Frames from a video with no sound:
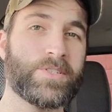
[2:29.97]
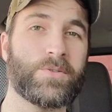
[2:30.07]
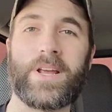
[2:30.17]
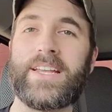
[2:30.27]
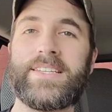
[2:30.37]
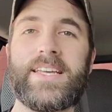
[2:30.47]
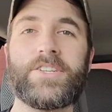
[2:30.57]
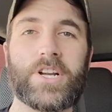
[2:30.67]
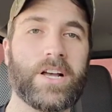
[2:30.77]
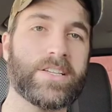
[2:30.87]
story can
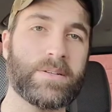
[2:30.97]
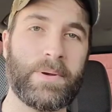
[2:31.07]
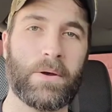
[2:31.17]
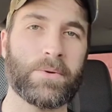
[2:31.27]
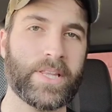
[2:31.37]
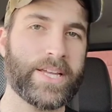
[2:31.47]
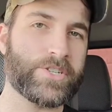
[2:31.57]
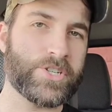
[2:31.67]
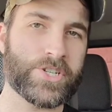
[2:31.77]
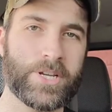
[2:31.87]
teach us about
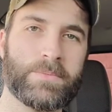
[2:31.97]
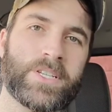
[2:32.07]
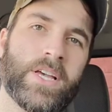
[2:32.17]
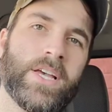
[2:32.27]
relationships.